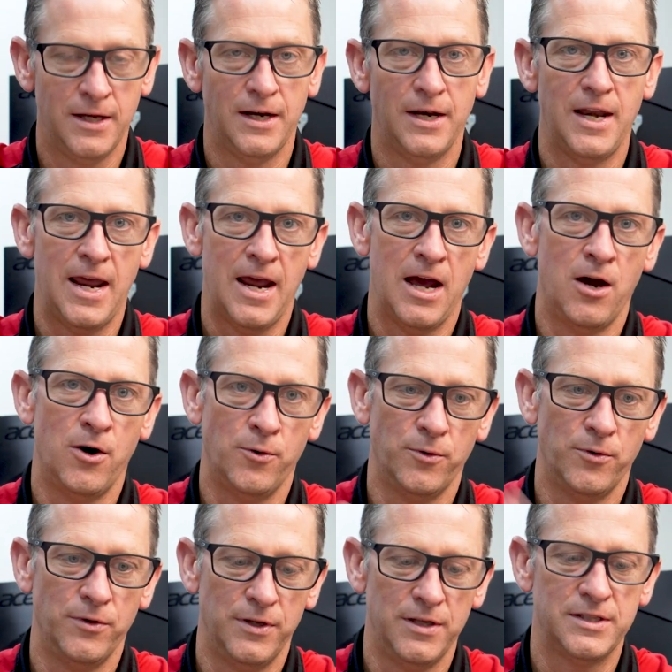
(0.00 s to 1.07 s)
Now
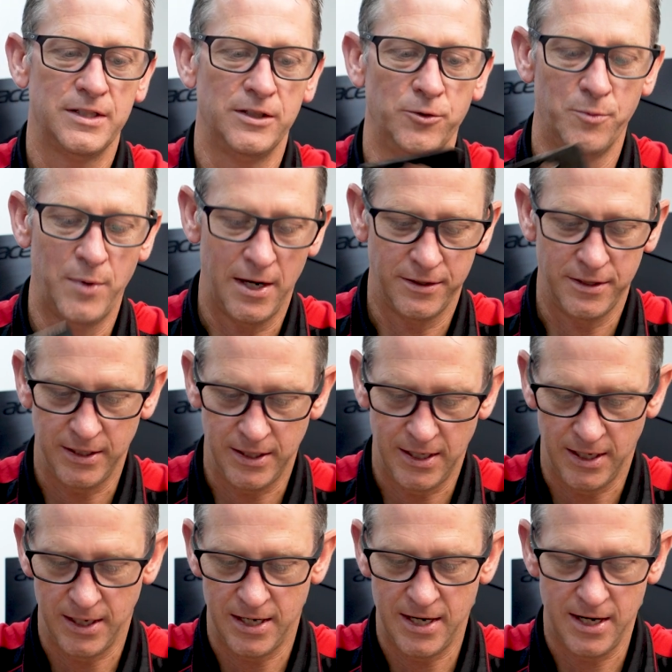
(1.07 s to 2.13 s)
this little mounting
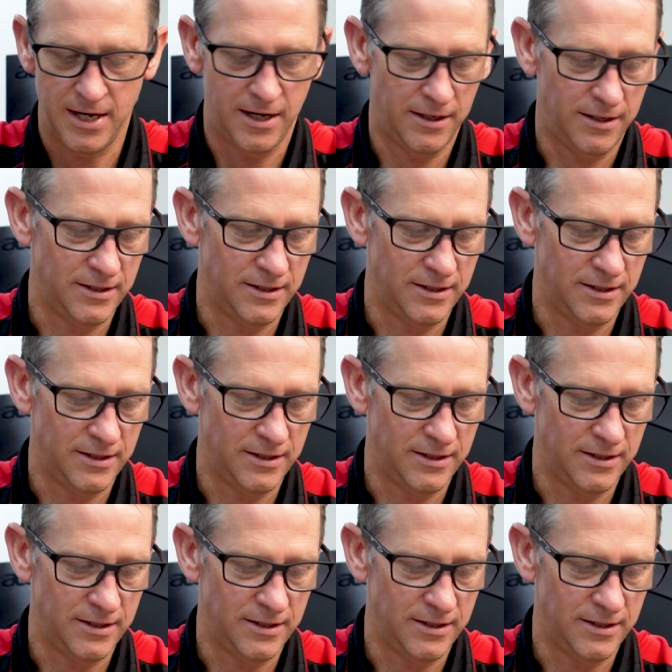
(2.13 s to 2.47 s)
kit here,